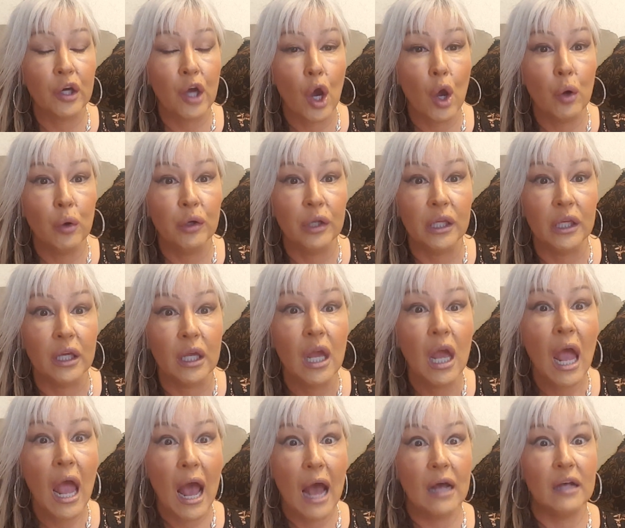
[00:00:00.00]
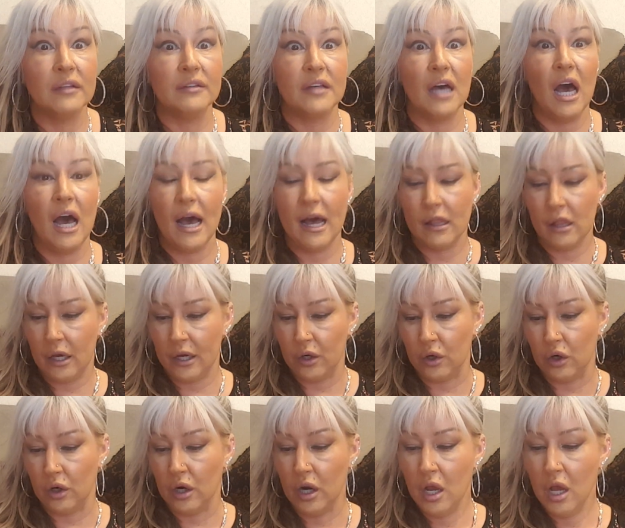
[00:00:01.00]
Coty has a
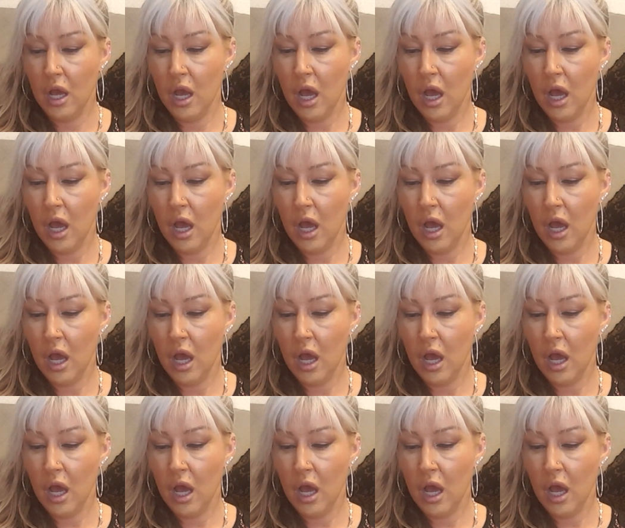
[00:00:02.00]
highlighter.